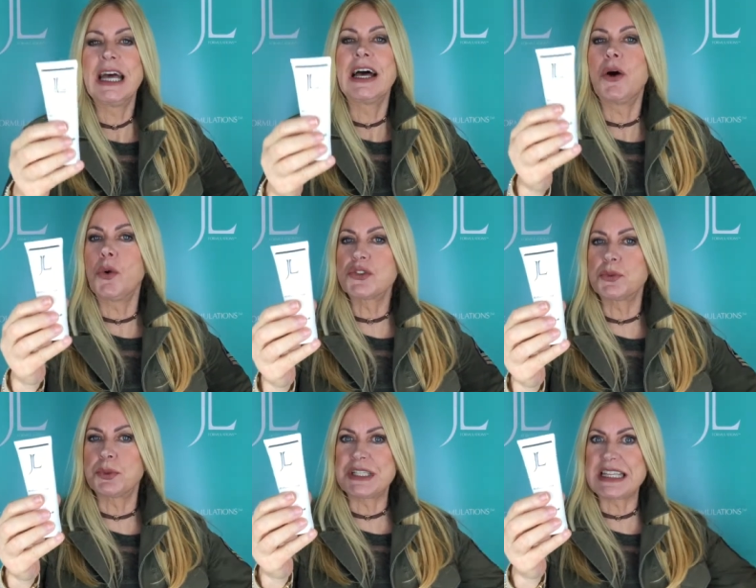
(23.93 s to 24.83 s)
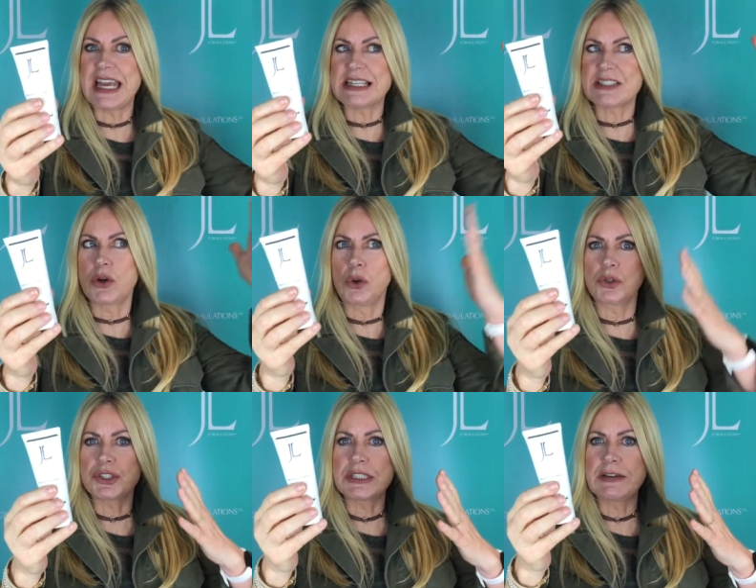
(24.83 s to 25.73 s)
It also protects
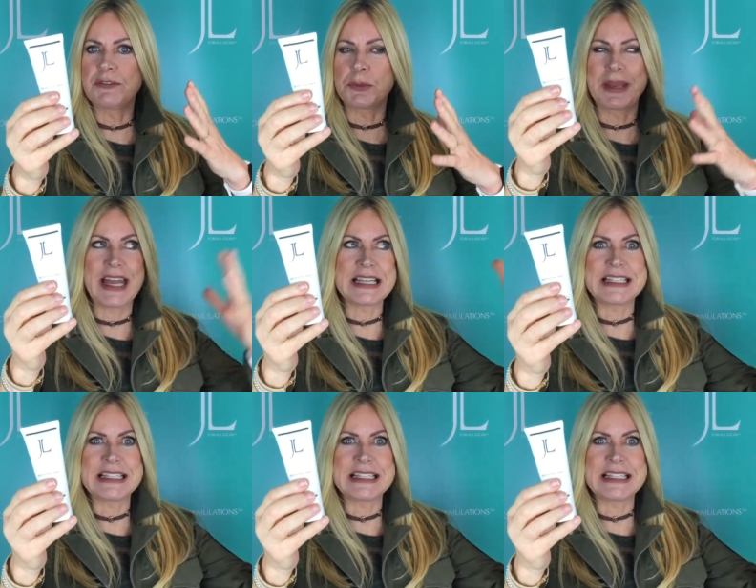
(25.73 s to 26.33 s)
collagen from getting